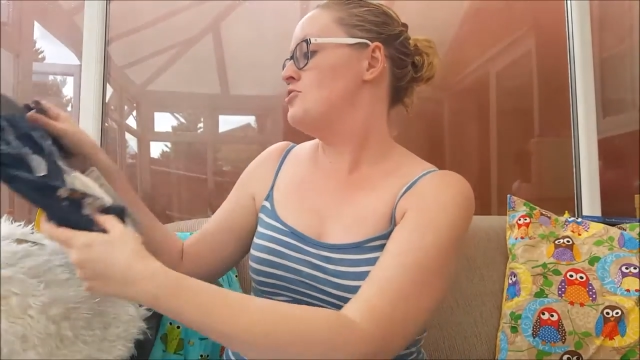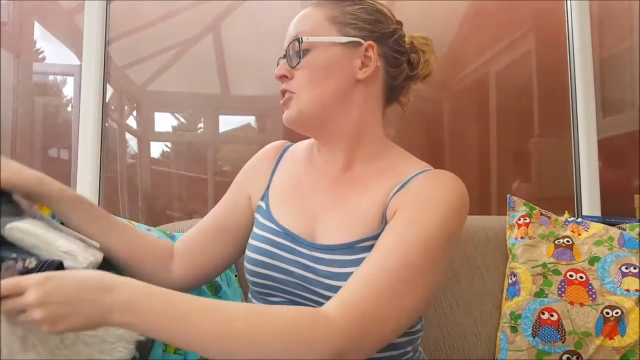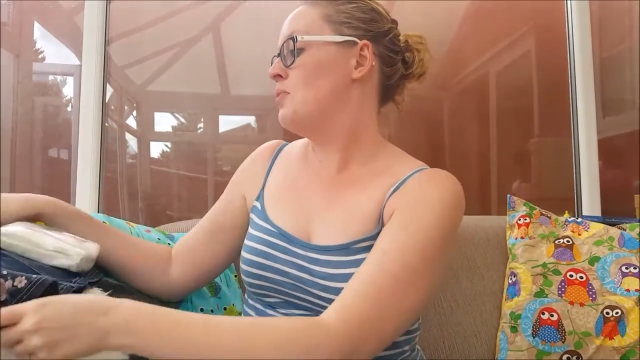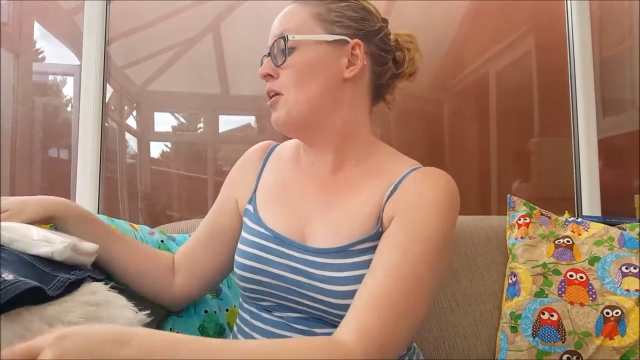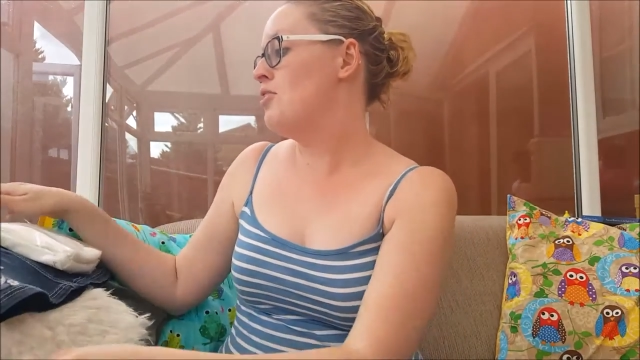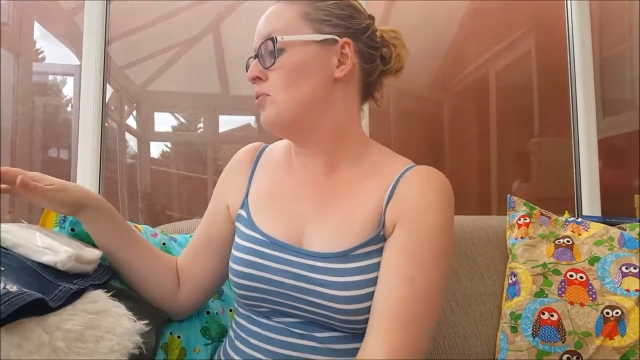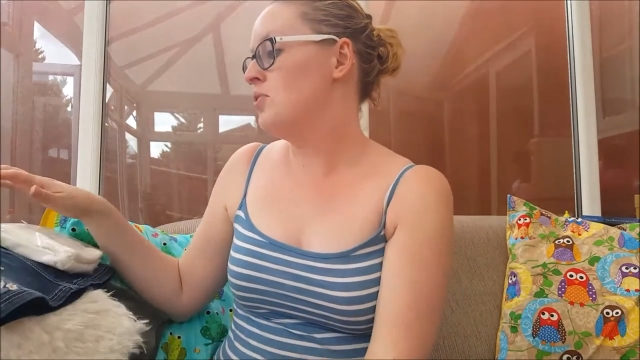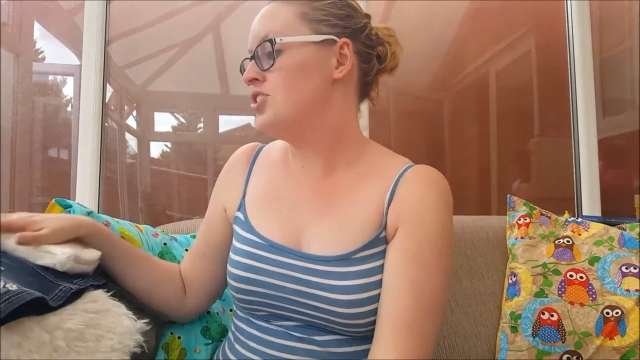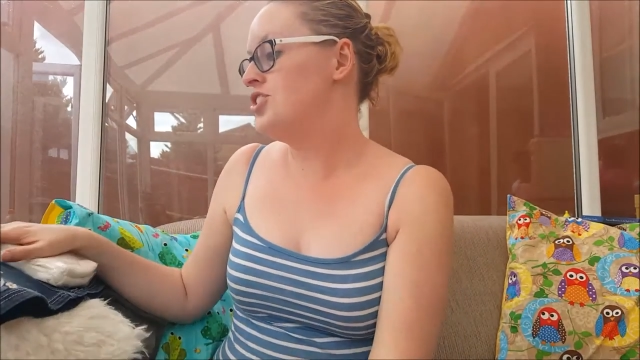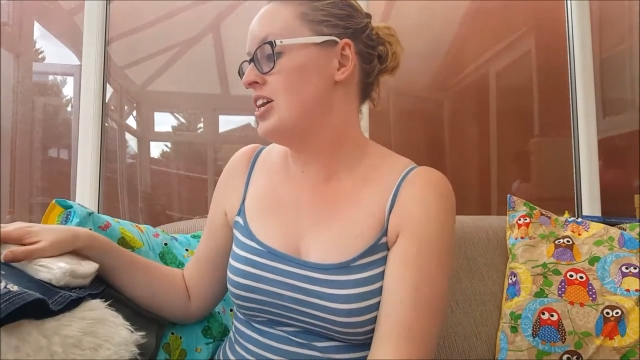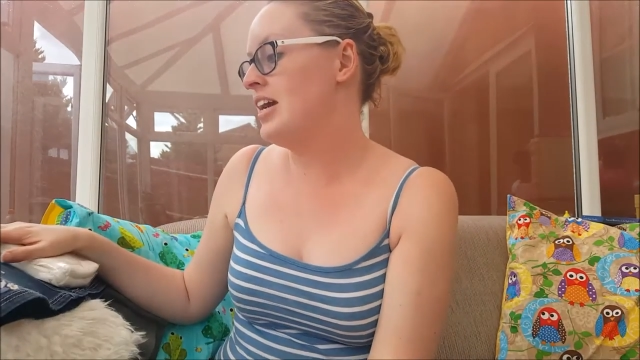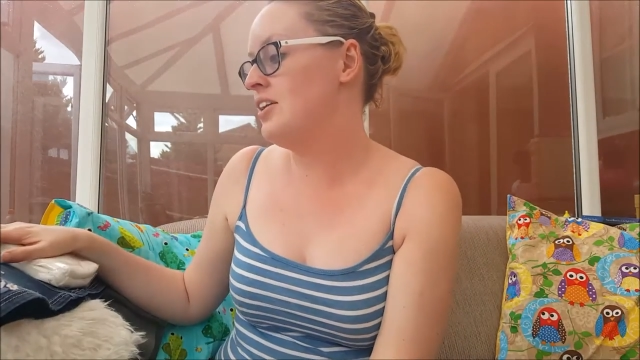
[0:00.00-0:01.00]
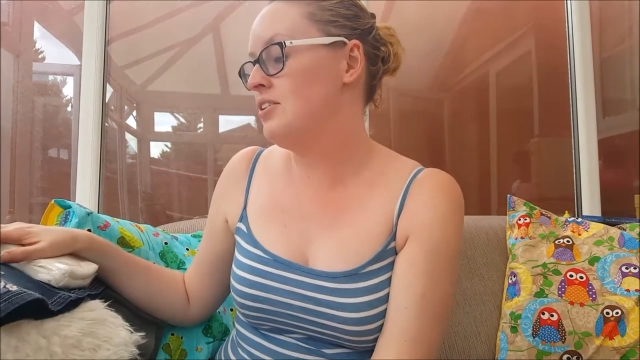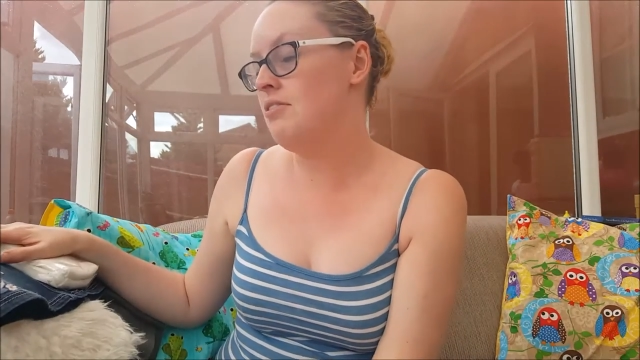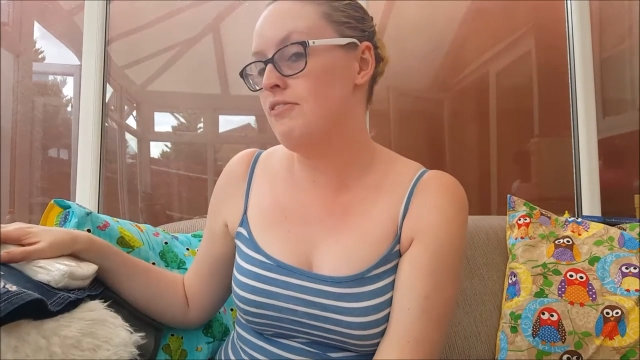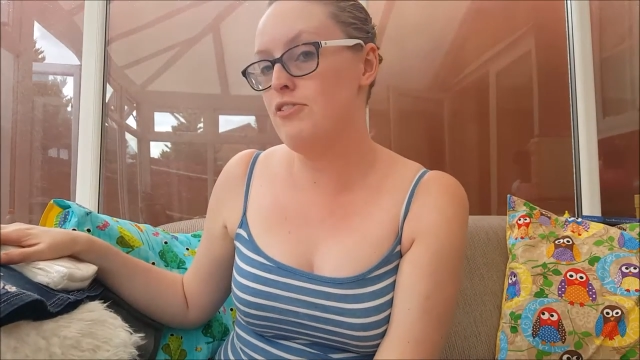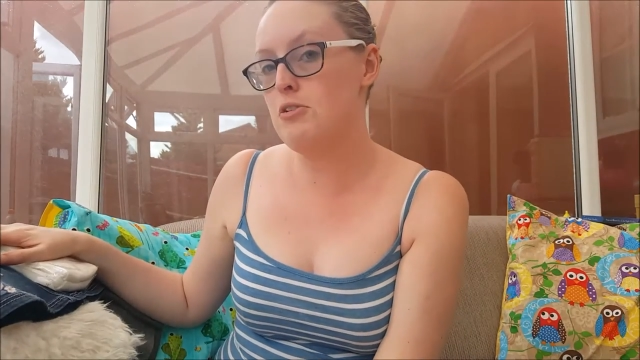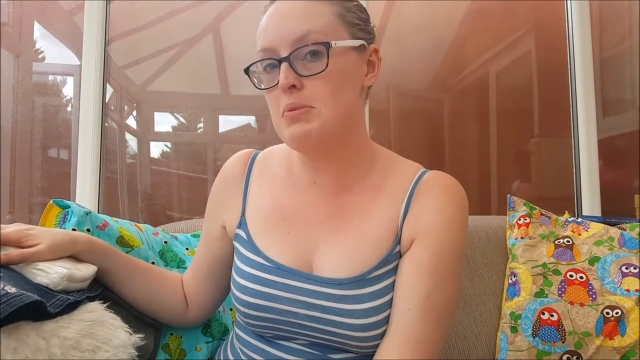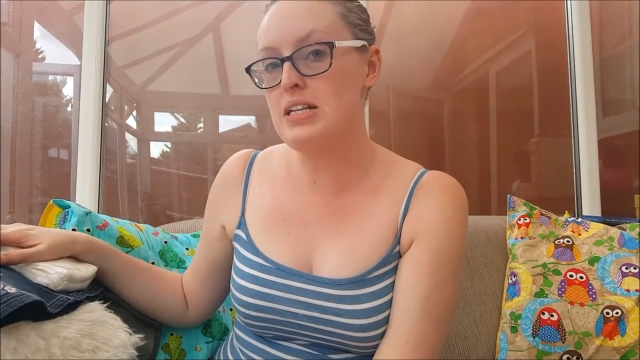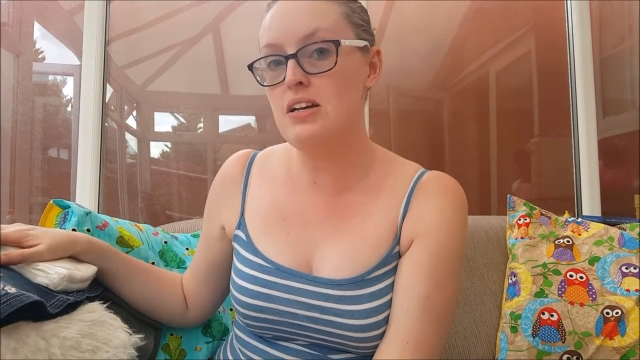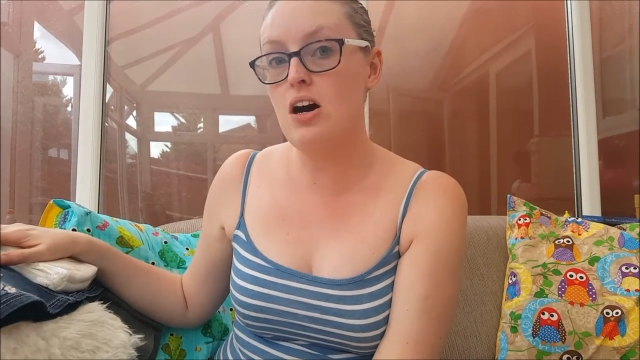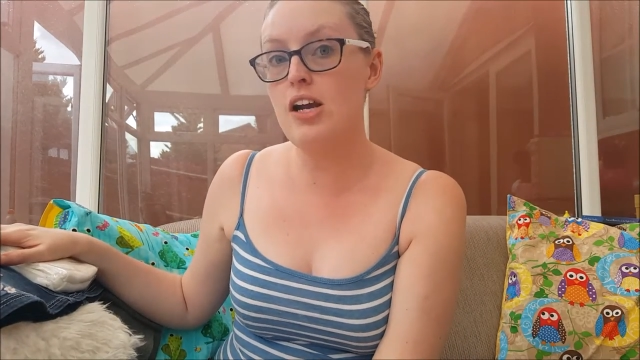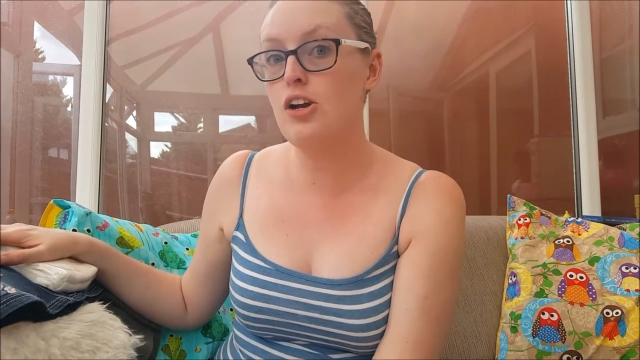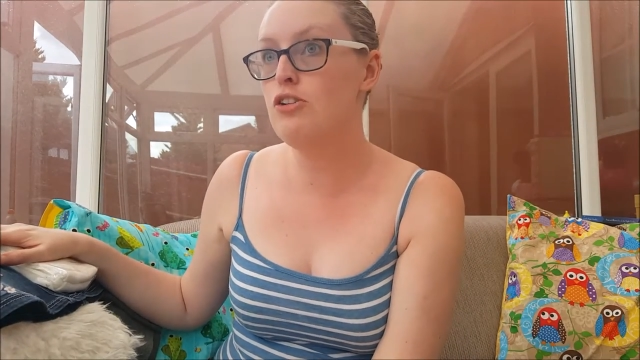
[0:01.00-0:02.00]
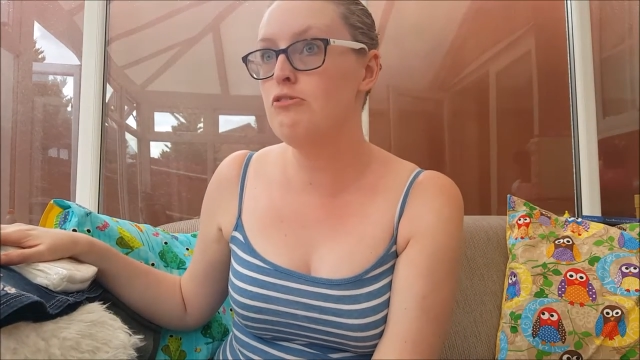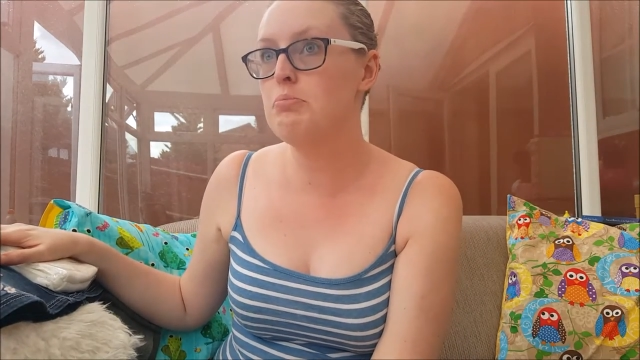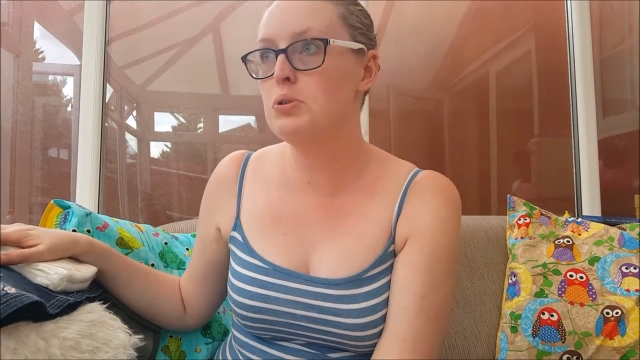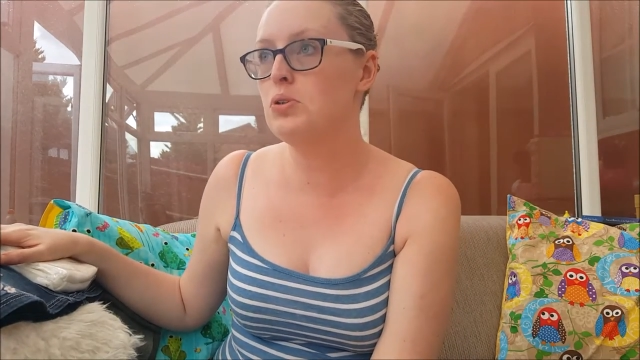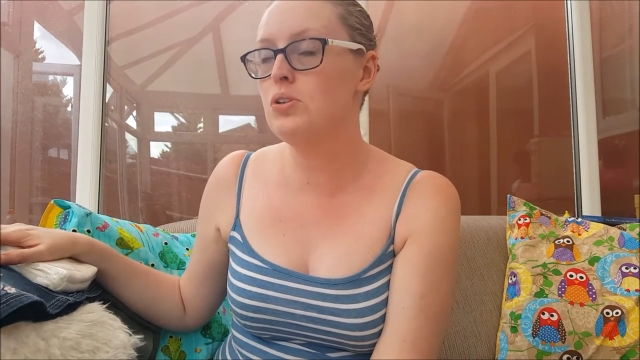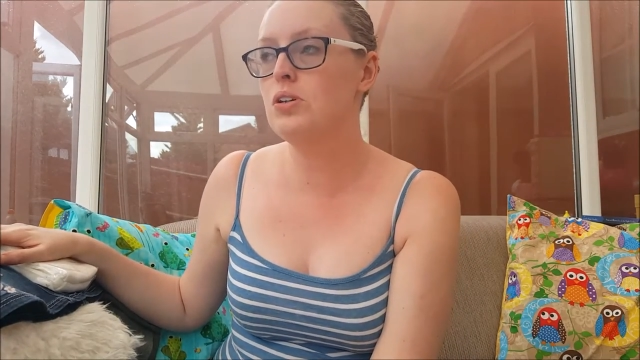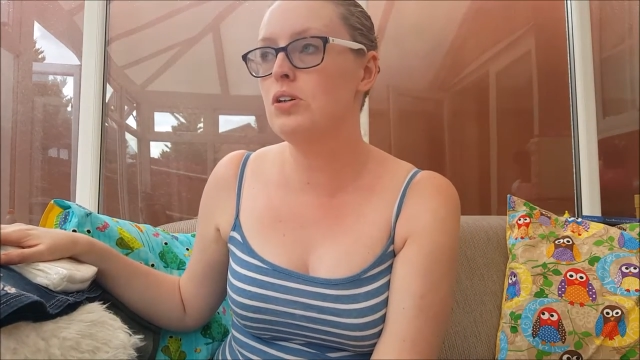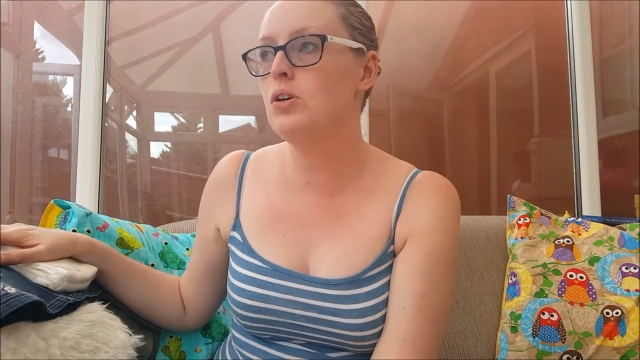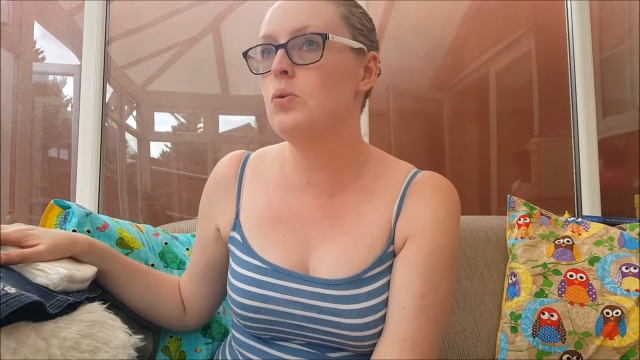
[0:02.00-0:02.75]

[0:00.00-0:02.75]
So I thought I'd share you a few bits. I could have bought